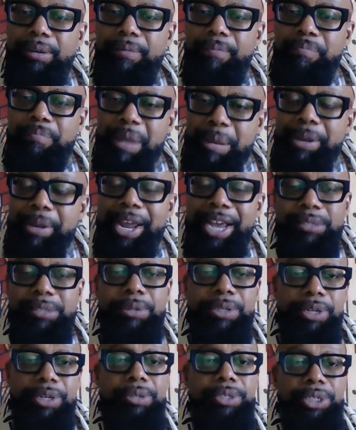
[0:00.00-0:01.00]
Maybe that's
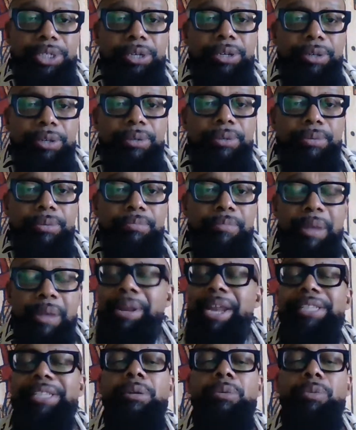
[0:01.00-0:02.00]
what you should do. Maybe
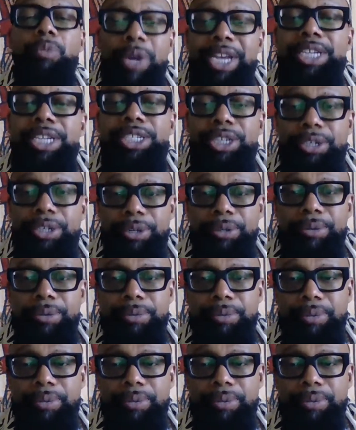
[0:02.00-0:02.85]
that's what we should do.